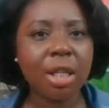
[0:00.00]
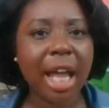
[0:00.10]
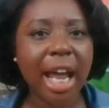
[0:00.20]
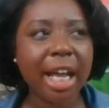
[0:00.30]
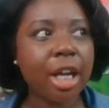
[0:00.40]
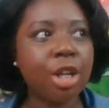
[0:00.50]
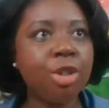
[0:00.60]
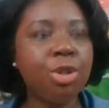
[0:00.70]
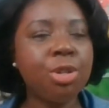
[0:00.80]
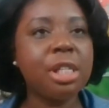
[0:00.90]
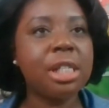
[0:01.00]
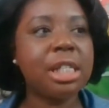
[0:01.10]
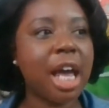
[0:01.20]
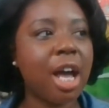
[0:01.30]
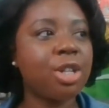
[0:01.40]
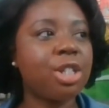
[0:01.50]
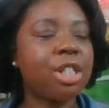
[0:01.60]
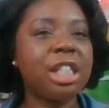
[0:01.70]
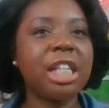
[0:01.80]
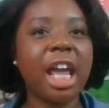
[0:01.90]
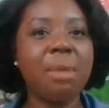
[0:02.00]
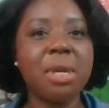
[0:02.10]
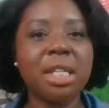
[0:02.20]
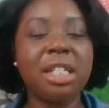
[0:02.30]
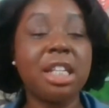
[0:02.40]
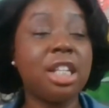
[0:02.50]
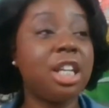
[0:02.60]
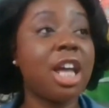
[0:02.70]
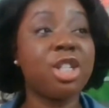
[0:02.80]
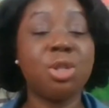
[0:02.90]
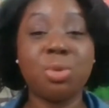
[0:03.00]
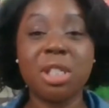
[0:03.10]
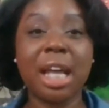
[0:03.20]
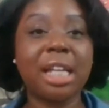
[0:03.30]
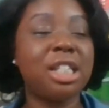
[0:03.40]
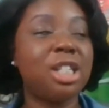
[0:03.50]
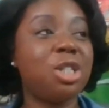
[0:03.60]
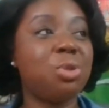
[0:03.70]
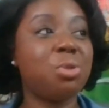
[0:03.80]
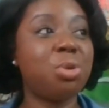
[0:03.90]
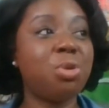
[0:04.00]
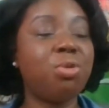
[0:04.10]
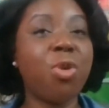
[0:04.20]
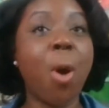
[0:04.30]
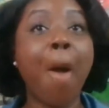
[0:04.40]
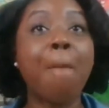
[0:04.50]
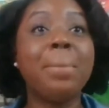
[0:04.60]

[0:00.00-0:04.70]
Like, you could tell she came into the scene. Yes, she was sexy. She was beautiful.